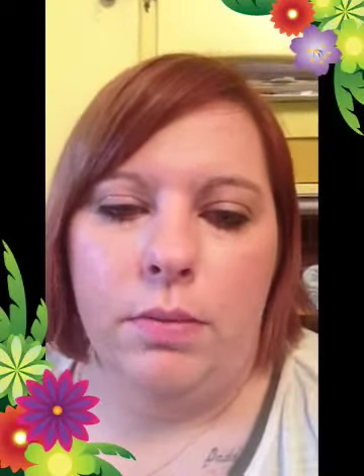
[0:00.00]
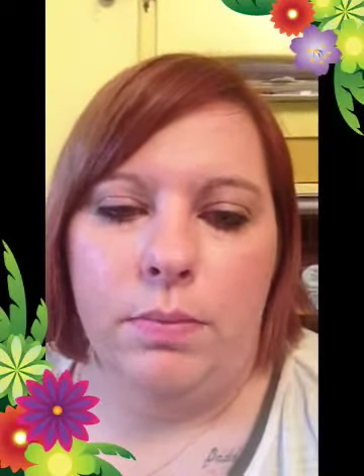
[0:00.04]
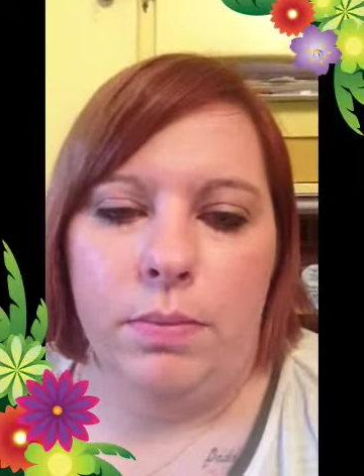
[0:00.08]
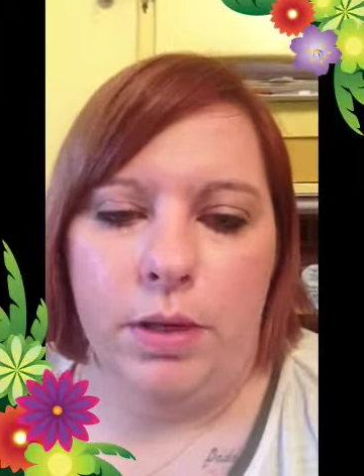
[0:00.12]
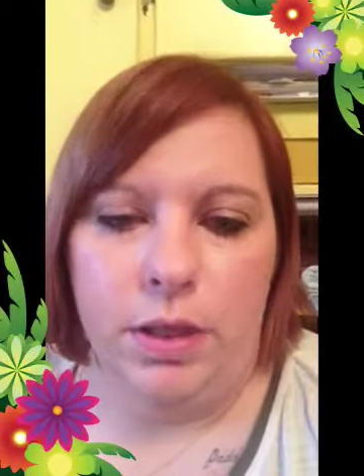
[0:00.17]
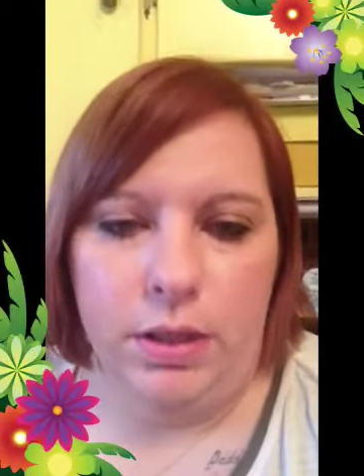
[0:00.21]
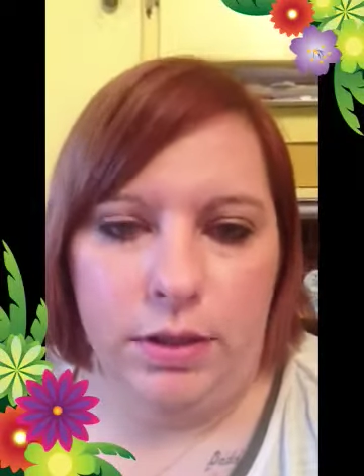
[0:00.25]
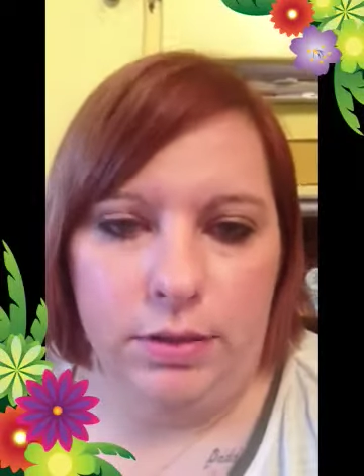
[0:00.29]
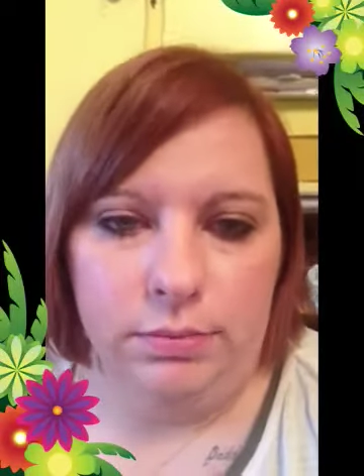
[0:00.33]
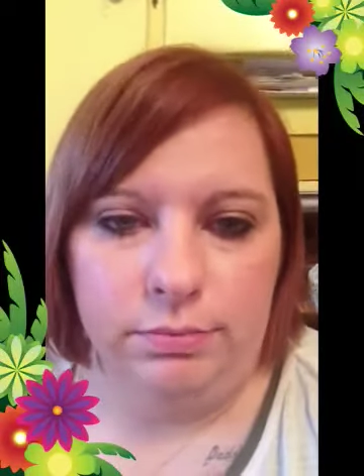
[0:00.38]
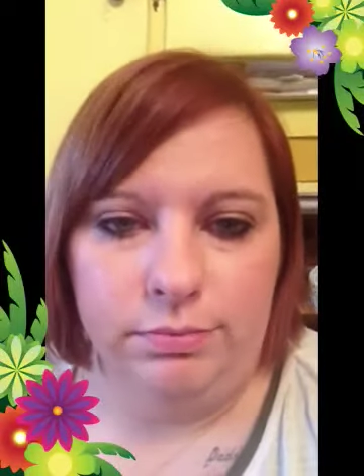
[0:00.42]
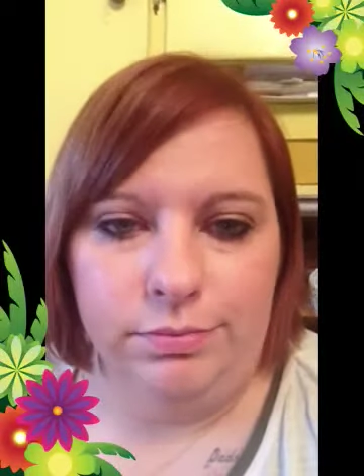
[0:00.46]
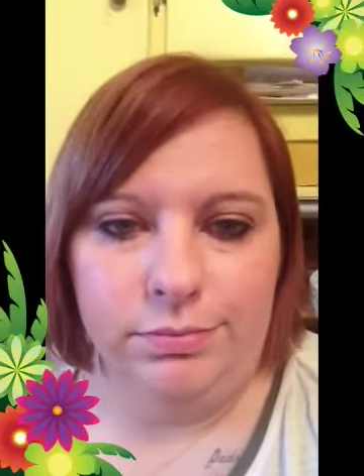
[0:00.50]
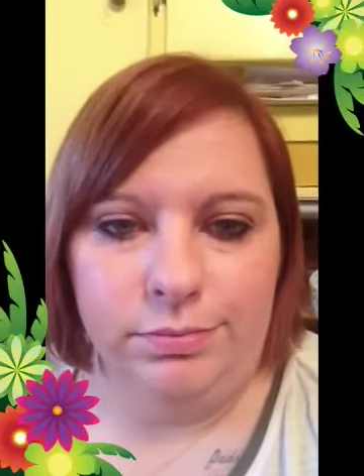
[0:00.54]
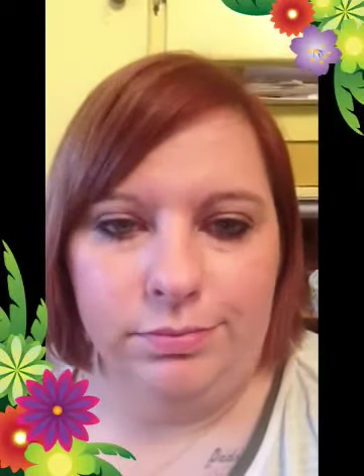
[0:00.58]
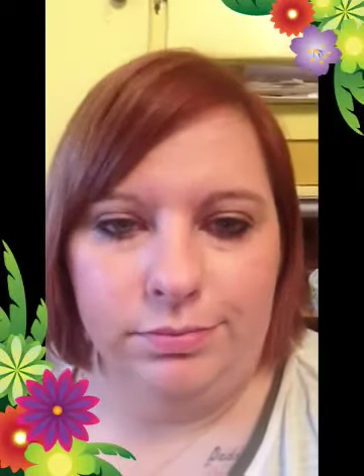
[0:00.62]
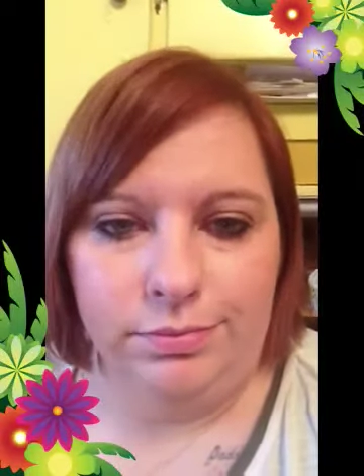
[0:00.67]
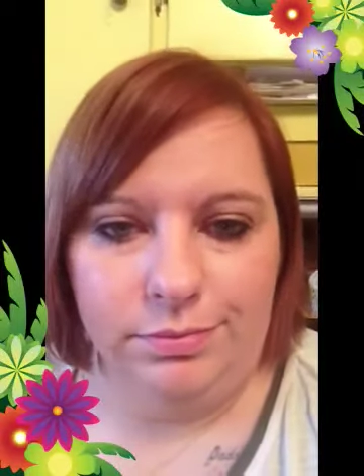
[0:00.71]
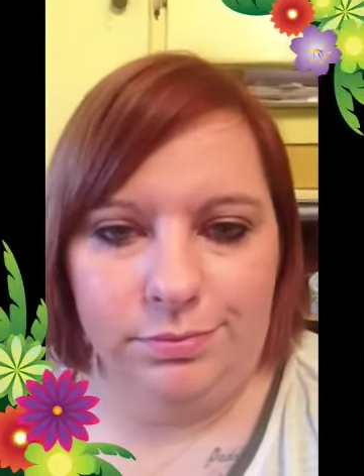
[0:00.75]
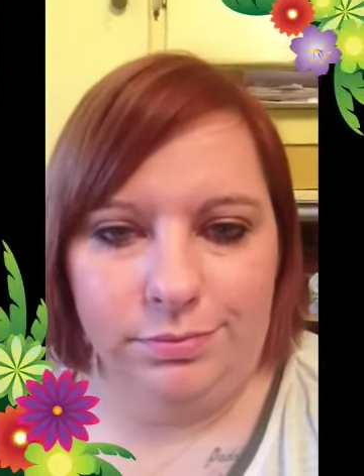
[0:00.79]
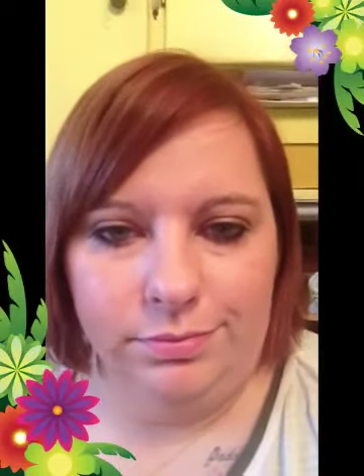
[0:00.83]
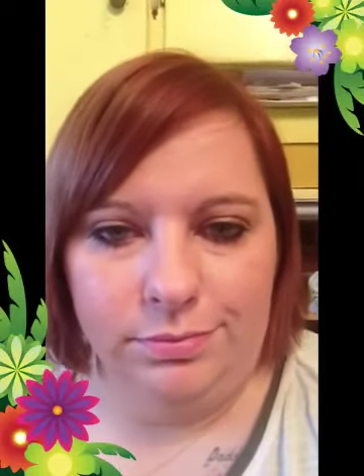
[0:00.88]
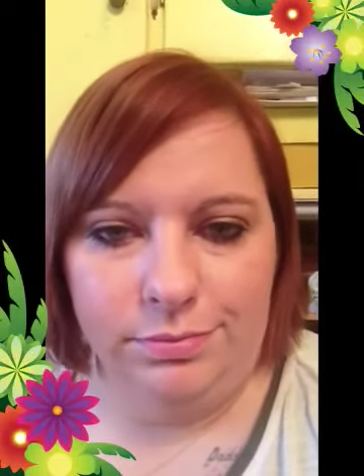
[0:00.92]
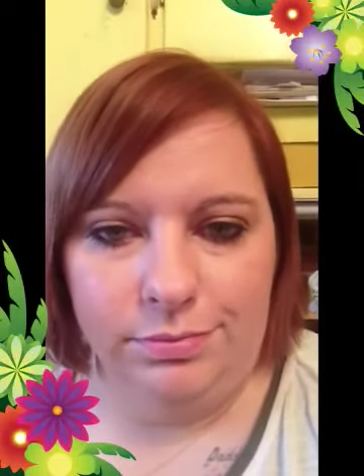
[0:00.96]
But
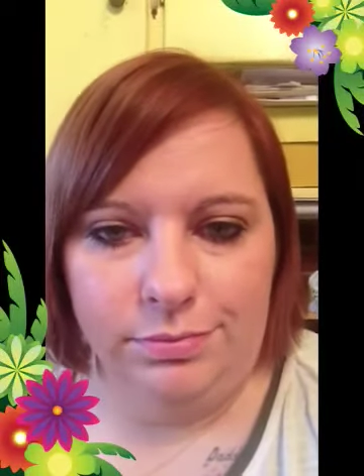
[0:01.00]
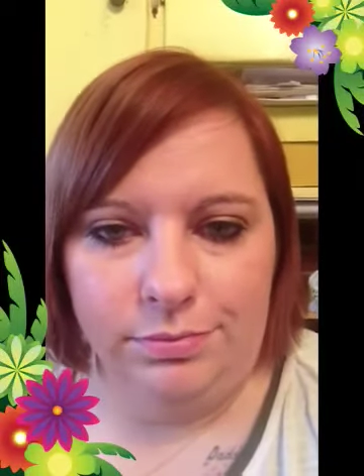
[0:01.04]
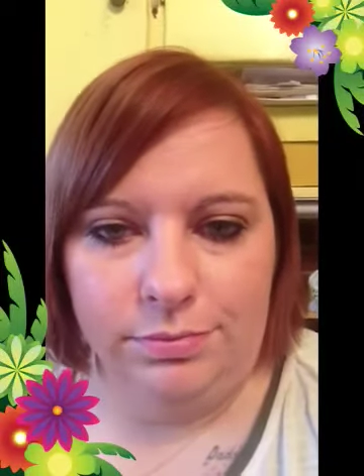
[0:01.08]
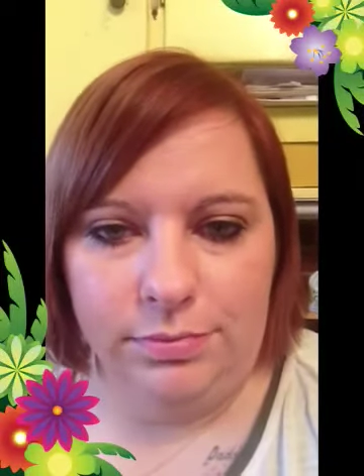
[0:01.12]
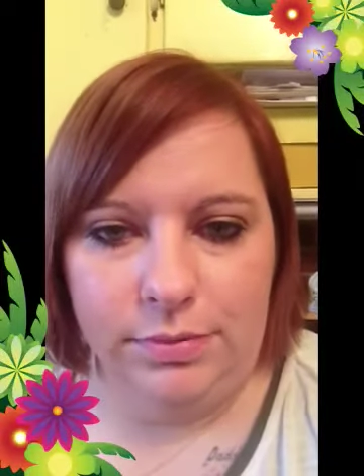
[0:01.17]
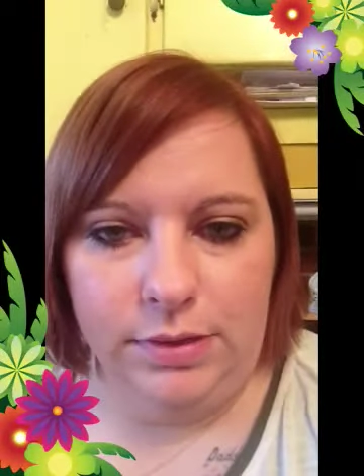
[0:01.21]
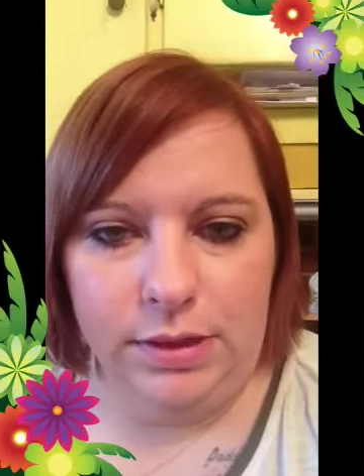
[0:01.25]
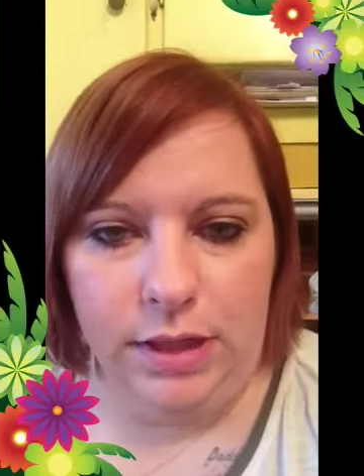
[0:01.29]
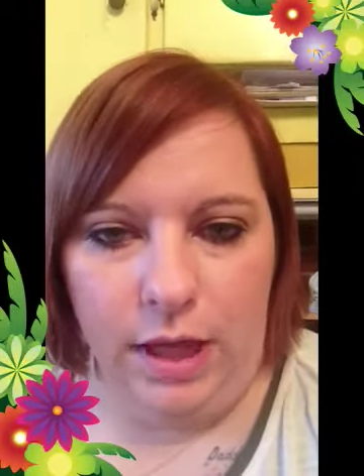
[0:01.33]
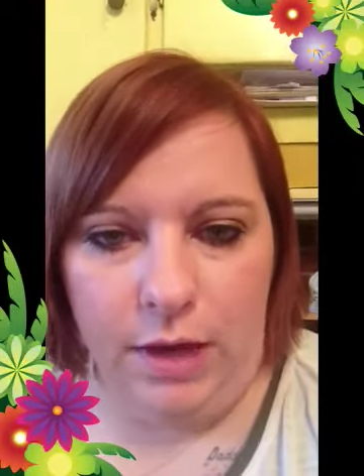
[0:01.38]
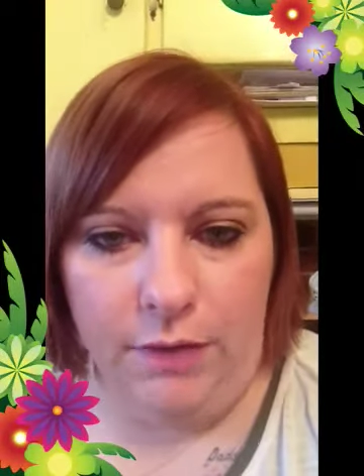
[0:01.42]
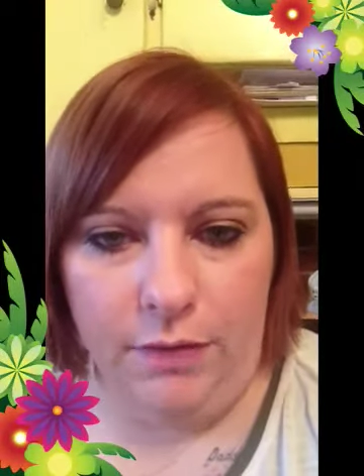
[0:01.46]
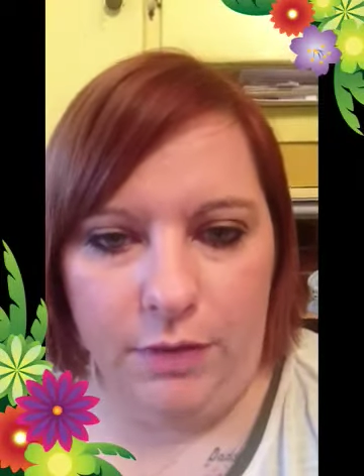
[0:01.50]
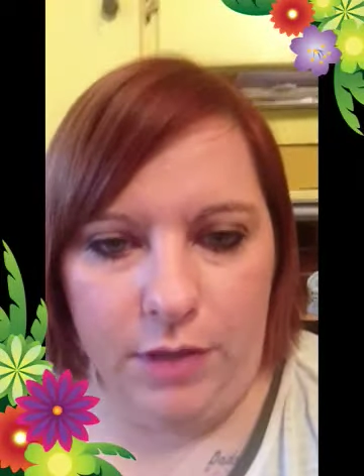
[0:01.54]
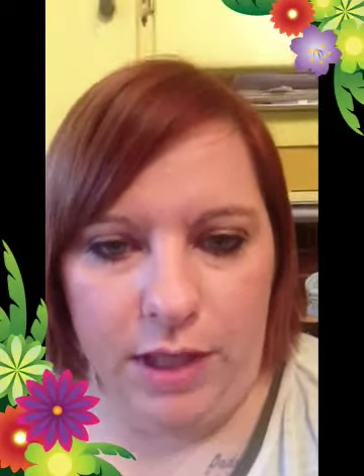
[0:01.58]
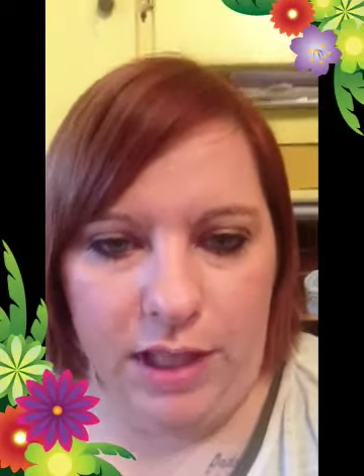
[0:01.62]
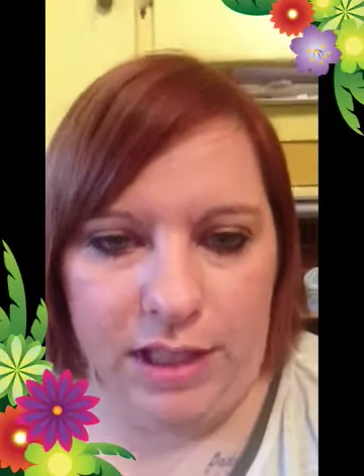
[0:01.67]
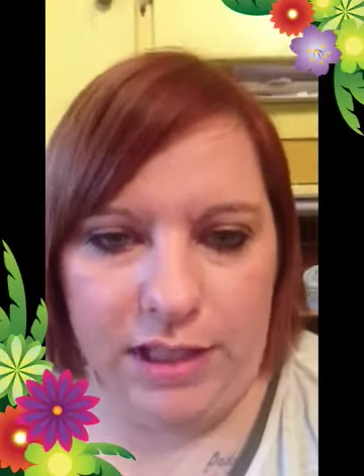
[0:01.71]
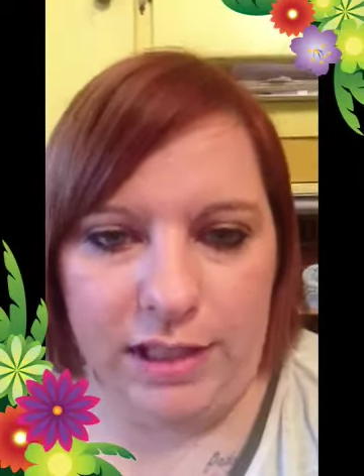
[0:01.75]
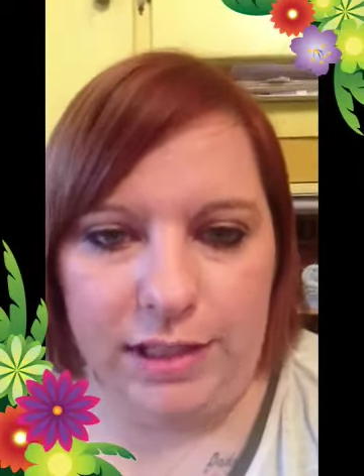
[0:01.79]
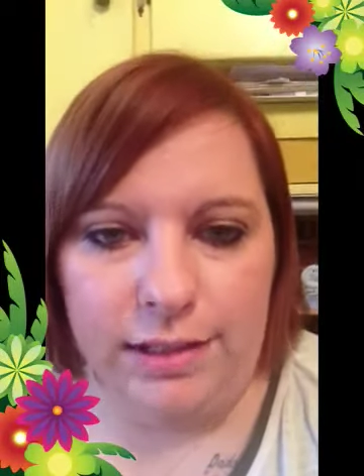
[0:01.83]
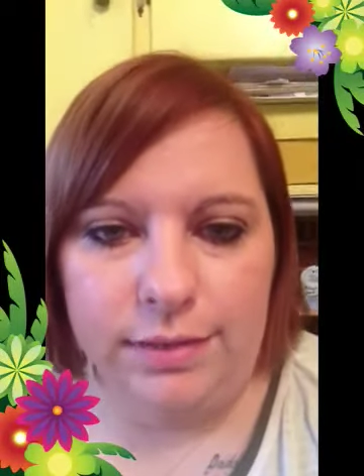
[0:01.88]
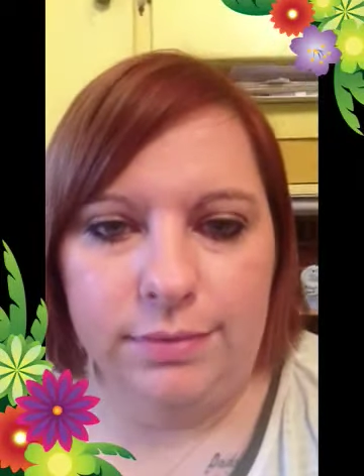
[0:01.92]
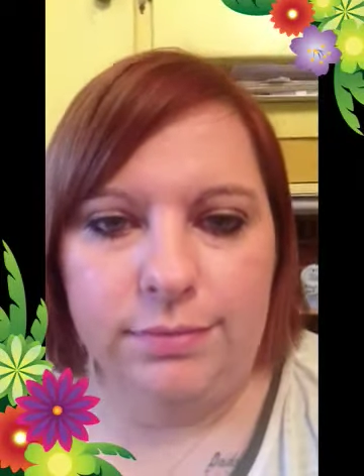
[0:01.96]
not for
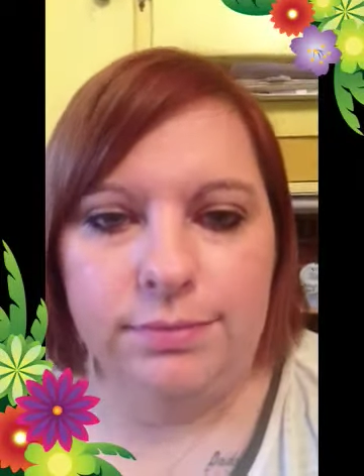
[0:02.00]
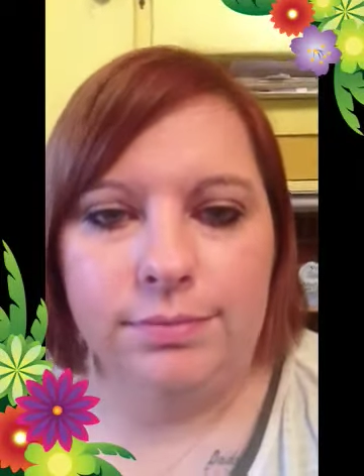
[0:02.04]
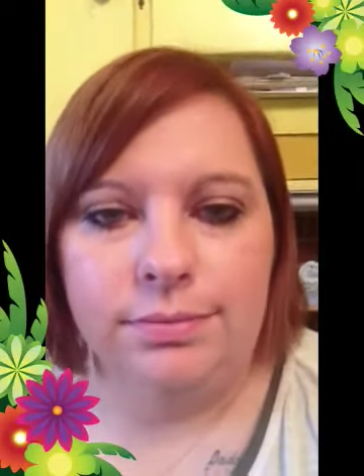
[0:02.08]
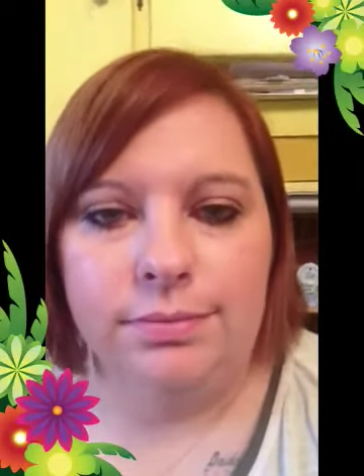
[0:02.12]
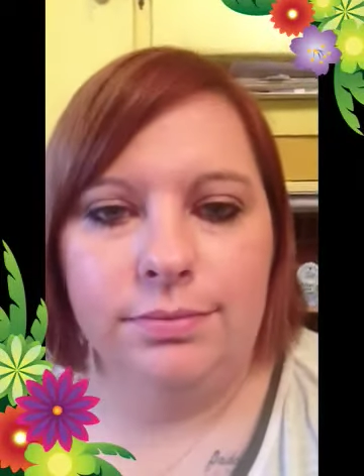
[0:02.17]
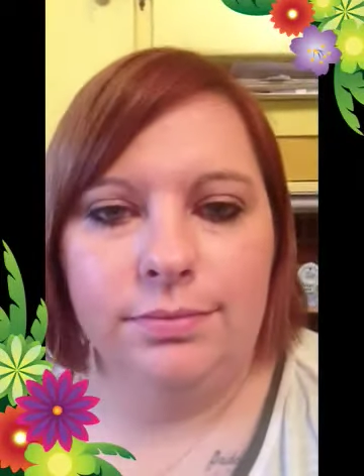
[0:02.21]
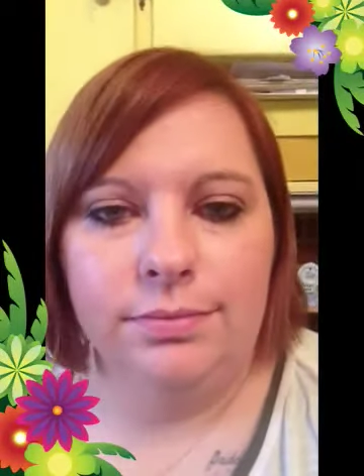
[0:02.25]
nothing,